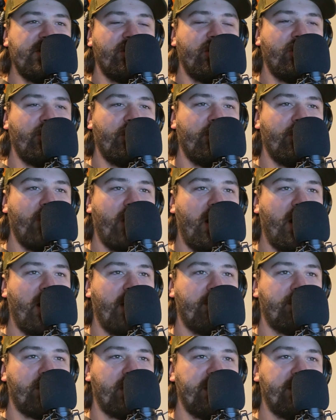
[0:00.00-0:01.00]
who
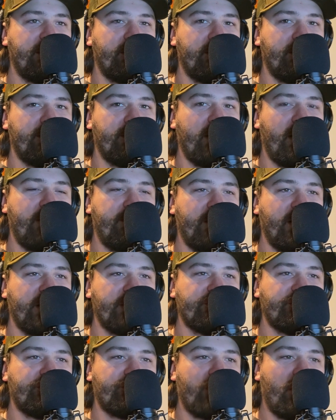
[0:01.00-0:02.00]
breathe through a
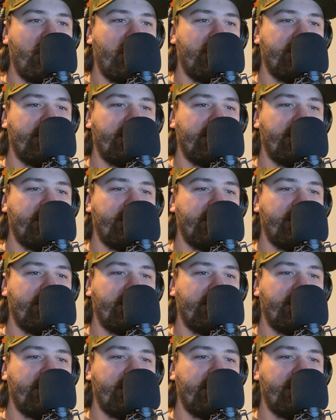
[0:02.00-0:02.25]
fucking straw in